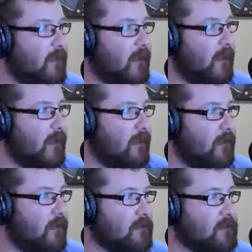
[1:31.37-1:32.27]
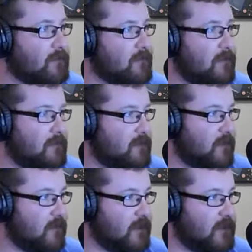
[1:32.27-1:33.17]
and there's
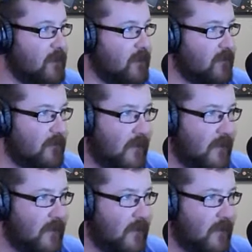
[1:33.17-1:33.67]
so much stuff.